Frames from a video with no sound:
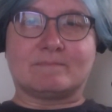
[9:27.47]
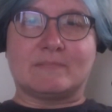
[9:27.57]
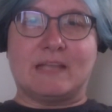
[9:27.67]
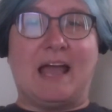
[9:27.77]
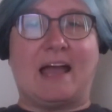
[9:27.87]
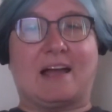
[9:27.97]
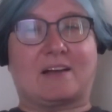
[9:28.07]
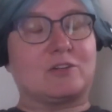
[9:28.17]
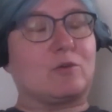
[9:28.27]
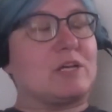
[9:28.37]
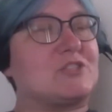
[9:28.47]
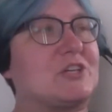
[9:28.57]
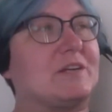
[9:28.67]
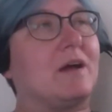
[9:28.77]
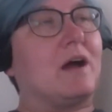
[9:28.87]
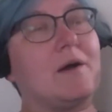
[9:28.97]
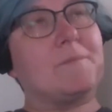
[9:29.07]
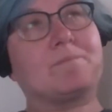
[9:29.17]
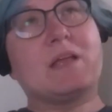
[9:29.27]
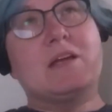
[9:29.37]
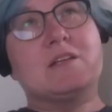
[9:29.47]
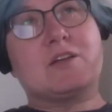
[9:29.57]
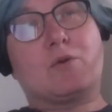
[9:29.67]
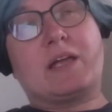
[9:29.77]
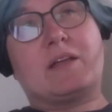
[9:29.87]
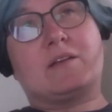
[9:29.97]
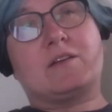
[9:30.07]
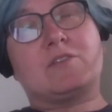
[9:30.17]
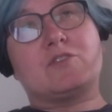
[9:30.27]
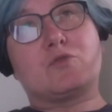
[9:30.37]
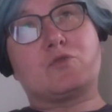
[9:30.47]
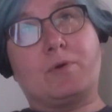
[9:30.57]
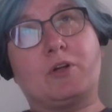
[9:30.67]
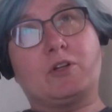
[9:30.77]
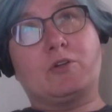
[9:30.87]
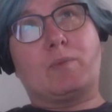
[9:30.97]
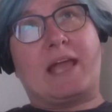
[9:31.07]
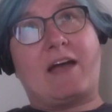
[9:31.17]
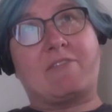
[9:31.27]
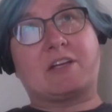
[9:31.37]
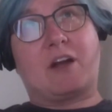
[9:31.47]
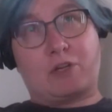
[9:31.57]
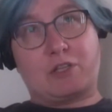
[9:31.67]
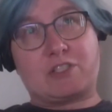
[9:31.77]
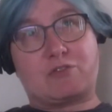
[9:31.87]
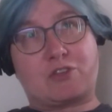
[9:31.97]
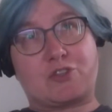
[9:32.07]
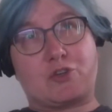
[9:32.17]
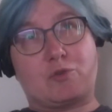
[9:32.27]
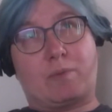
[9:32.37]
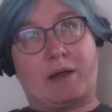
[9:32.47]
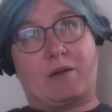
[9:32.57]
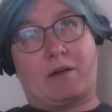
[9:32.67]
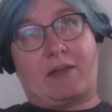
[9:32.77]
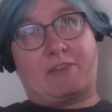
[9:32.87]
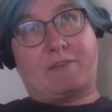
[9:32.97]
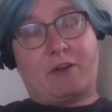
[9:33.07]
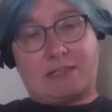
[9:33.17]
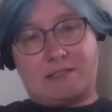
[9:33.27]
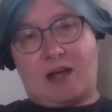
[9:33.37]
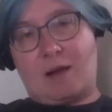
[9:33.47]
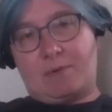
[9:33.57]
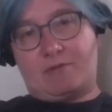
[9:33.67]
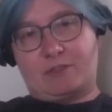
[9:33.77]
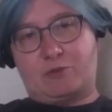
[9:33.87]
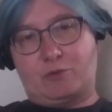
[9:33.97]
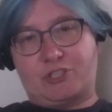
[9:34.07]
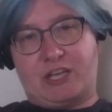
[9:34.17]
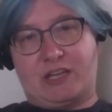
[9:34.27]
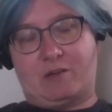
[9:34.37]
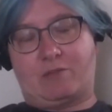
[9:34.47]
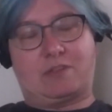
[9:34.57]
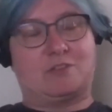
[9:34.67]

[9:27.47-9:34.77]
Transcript: Yeah, good question. So in Drupal, we have a governance structure where at the very top of the tool chain, or